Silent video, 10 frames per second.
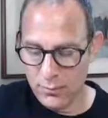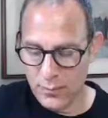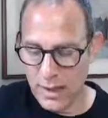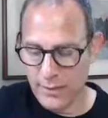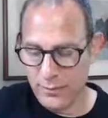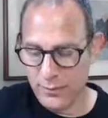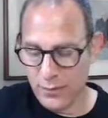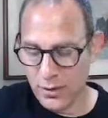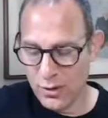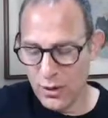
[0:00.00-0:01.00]
Yeah.
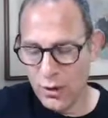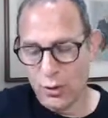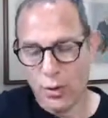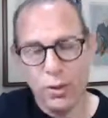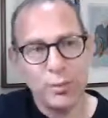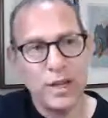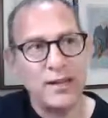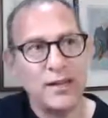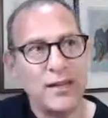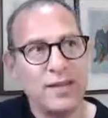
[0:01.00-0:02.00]
Who
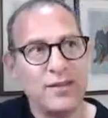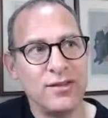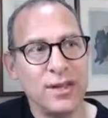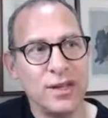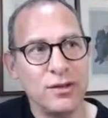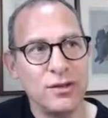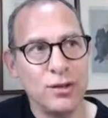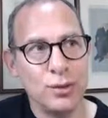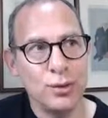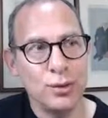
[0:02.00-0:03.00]
planted that seed in
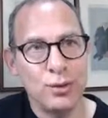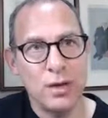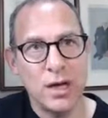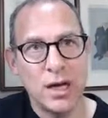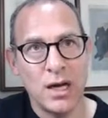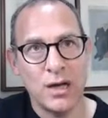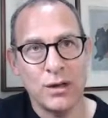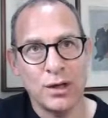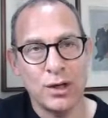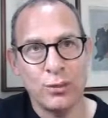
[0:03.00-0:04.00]
you,
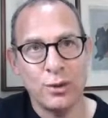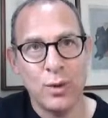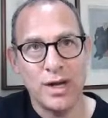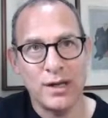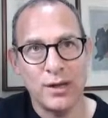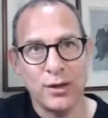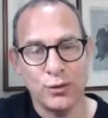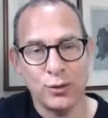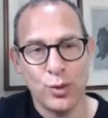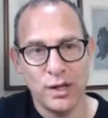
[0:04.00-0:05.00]
rewind
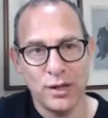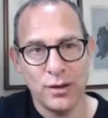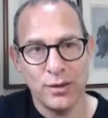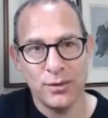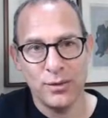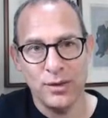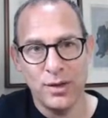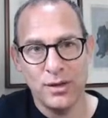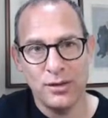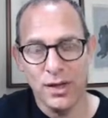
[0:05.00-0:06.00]
another 20 years
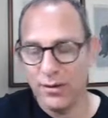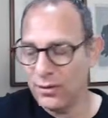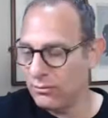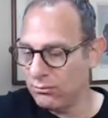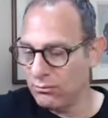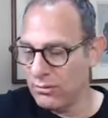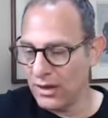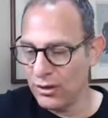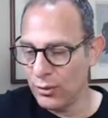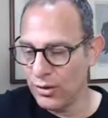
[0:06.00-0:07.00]
to even
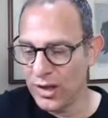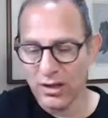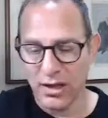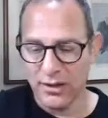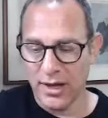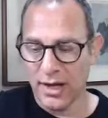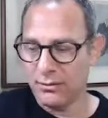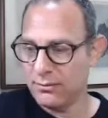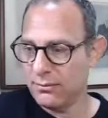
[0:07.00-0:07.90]
make you think like that?